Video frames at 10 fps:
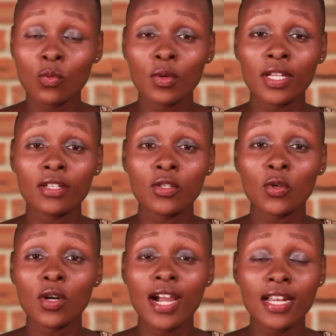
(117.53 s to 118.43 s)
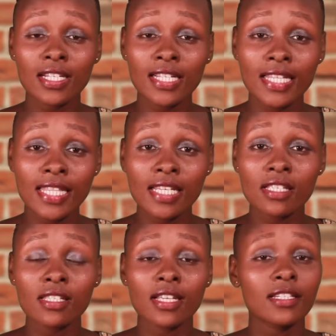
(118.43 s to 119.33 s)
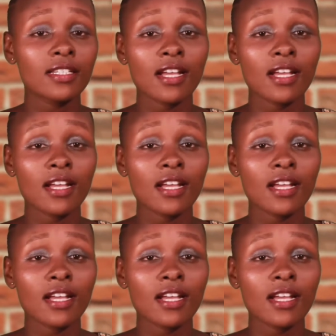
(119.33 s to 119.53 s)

when you're handling things that